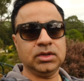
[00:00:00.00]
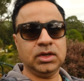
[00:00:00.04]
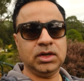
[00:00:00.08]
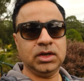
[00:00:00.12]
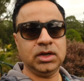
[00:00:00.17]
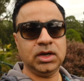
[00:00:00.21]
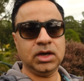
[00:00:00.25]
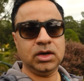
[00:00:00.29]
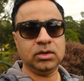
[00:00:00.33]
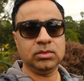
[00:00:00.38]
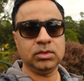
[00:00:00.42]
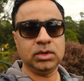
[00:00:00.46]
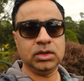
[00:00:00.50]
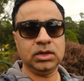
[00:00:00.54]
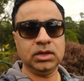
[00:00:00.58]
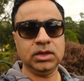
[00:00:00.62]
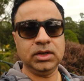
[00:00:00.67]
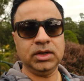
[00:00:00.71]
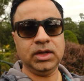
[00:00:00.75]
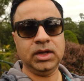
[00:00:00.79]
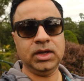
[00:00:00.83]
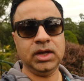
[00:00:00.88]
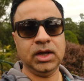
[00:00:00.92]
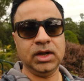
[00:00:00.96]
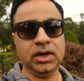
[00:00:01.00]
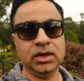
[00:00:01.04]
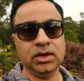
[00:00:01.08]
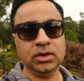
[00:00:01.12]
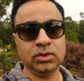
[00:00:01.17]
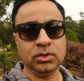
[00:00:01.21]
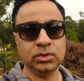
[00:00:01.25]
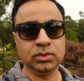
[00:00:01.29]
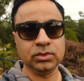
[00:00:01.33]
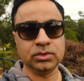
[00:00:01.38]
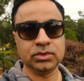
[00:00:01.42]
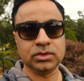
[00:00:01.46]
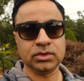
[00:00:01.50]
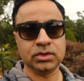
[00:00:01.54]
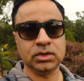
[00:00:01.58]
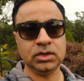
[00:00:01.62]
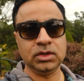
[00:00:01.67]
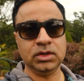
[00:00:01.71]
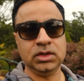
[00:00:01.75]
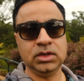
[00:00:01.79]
and how well it handholds